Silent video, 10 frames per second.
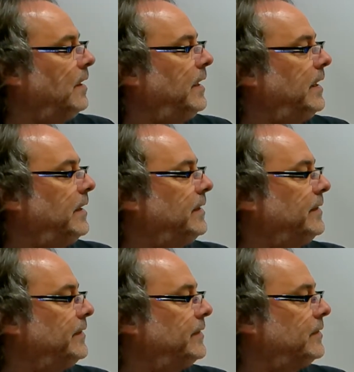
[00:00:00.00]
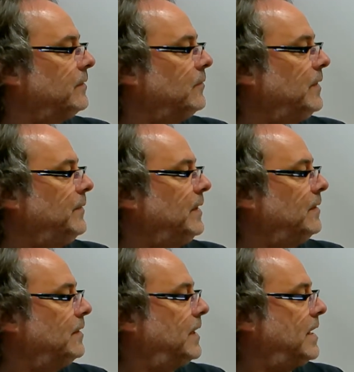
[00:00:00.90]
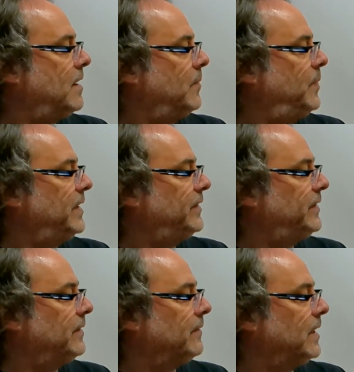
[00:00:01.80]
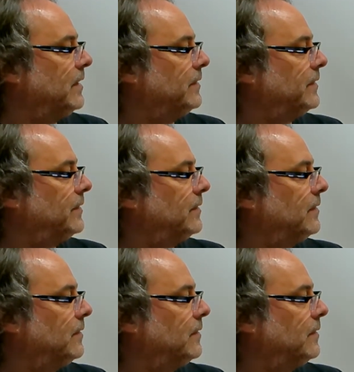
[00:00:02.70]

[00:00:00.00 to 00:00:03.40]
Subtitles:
is when we look at our piston rings.